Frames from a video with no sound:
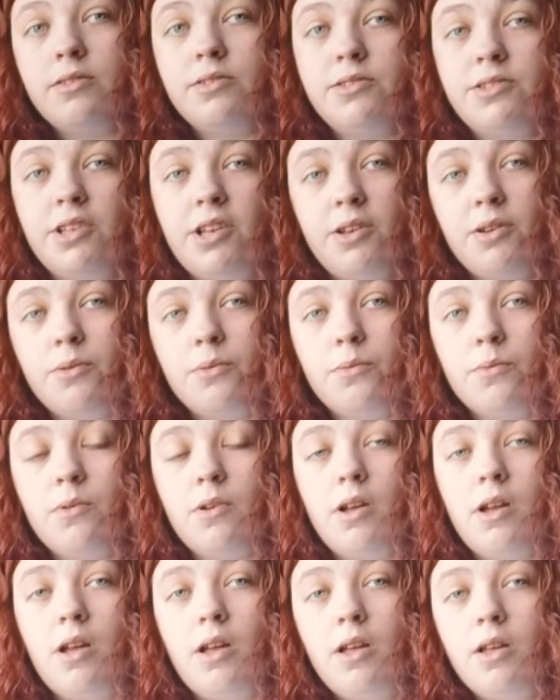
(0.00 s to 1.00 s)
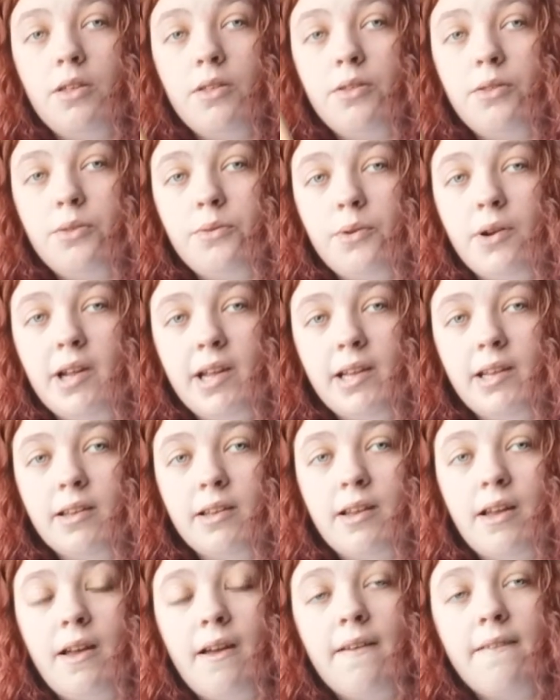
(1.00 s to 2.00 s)
2, 3,
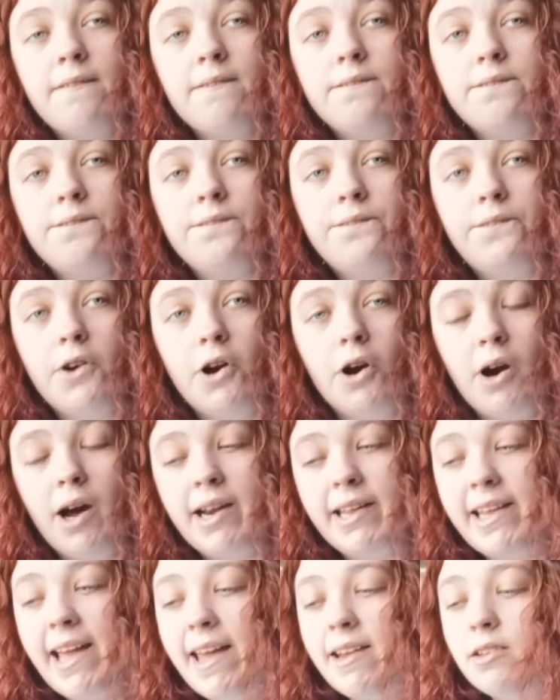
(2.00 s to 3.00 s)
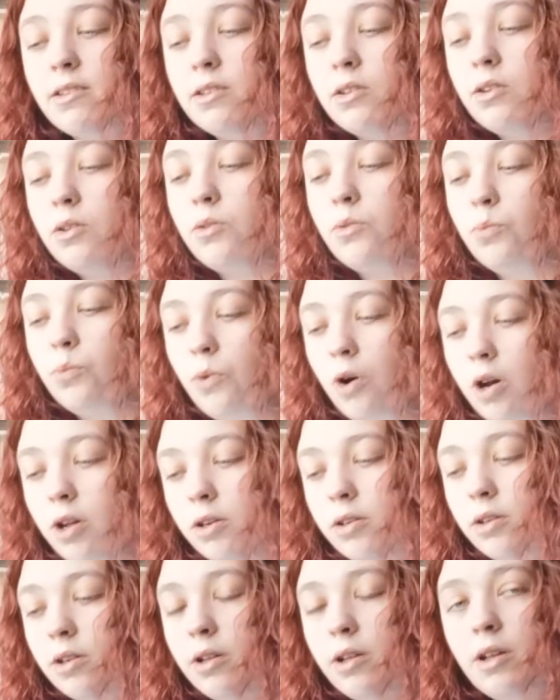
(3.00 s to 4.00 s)
4. And again.
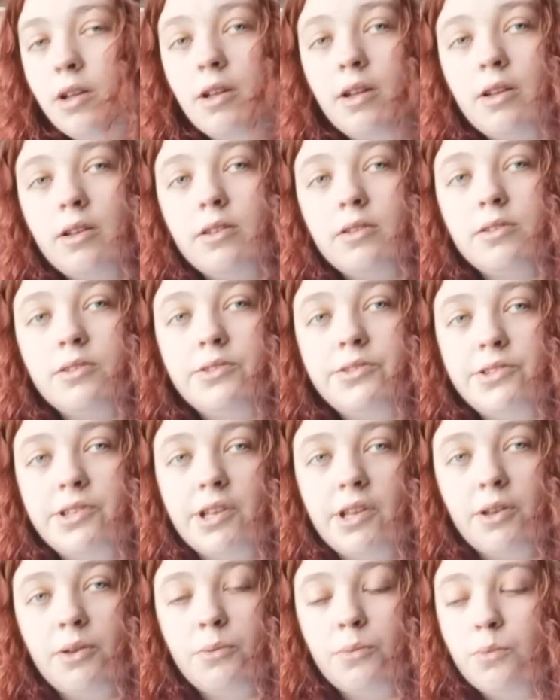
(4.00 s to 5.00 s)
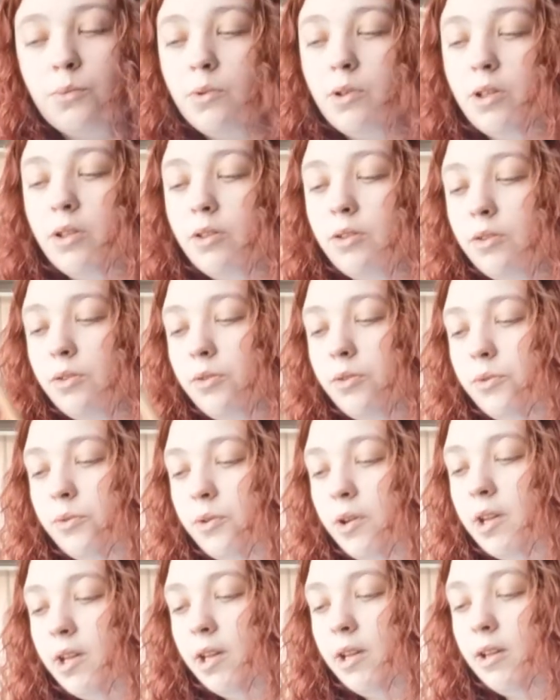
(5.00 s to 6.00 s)
1, 2,
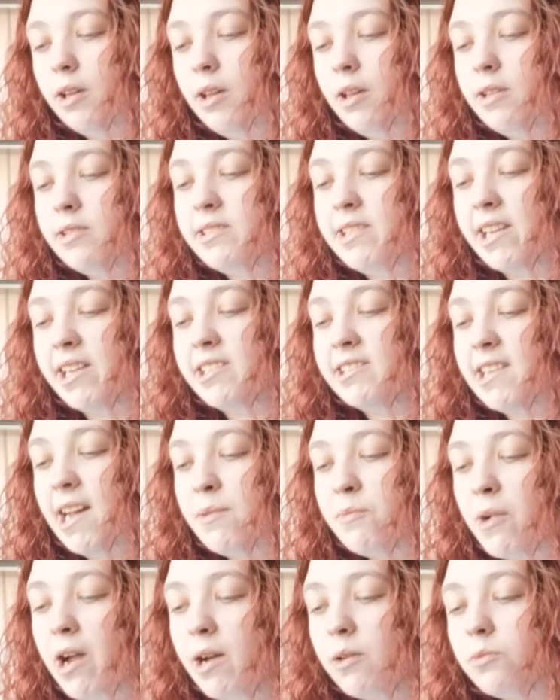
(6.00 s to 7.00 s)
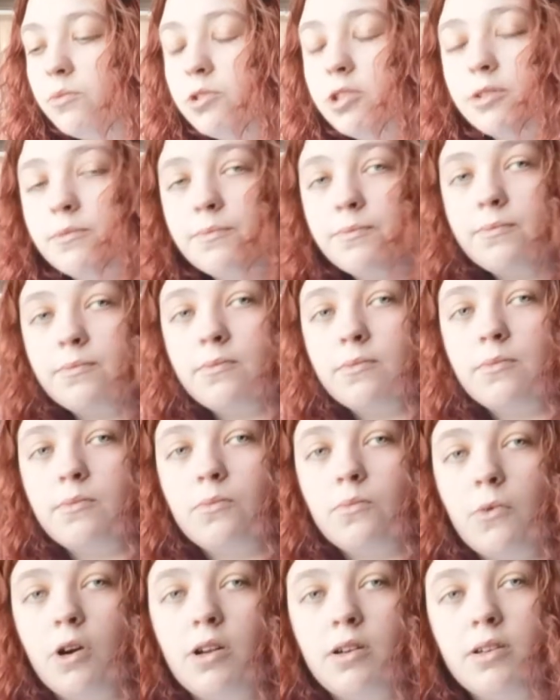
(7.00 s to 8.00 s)
3. Second time round.
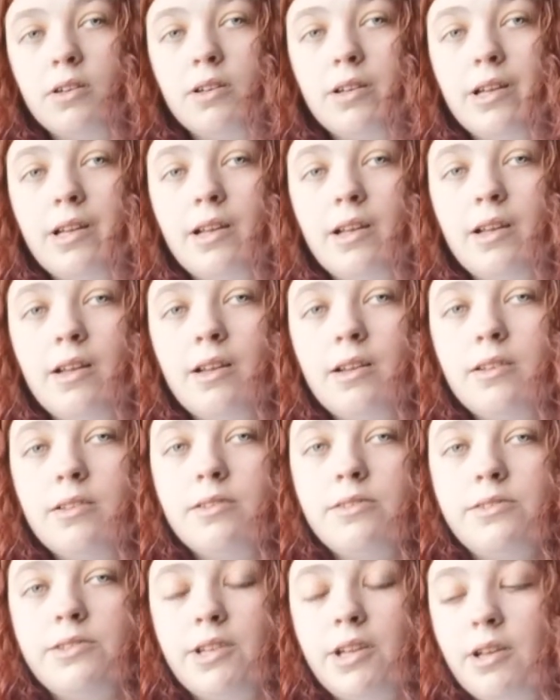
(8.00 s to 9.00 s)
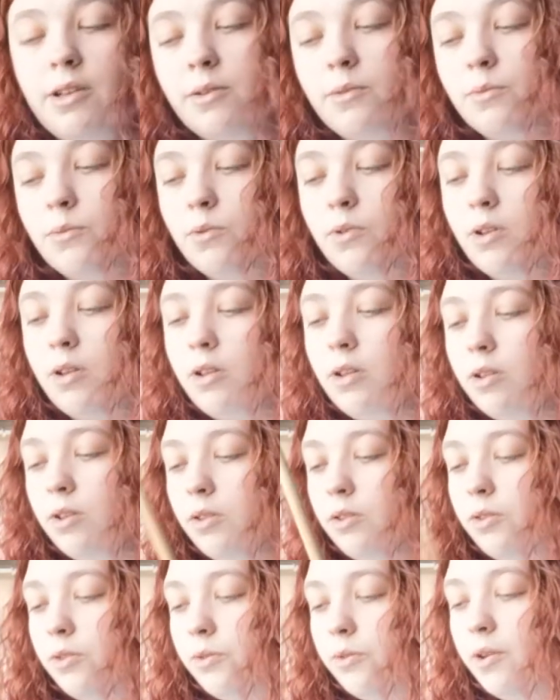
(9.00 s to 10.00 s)
2,
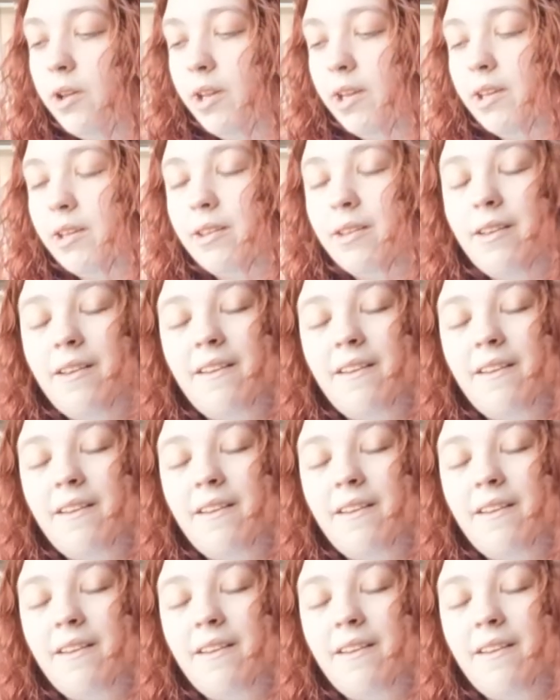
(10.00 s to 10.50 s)
3,